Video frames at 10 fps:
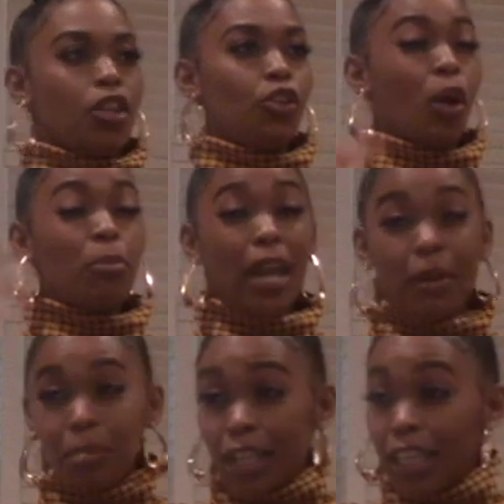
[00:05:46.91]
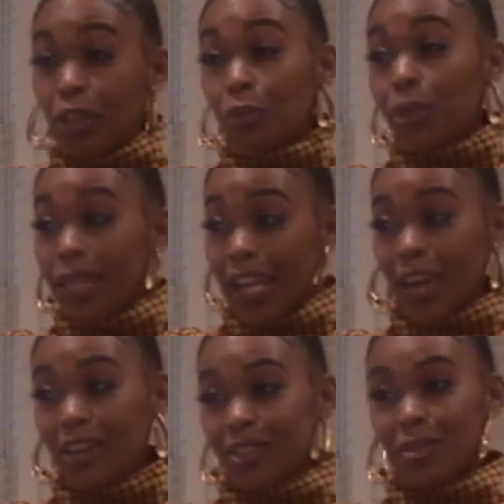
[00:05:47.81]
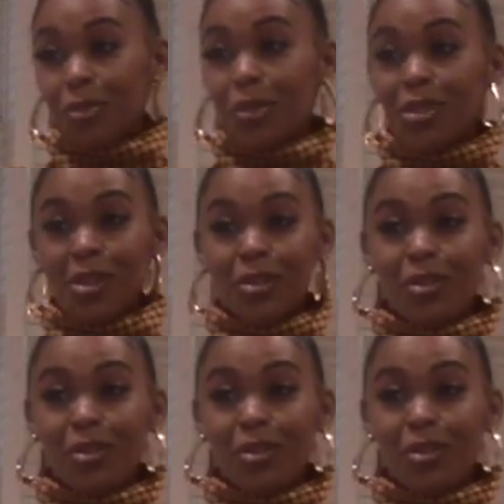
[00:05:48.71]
you know, I'm now playing three characters on the show,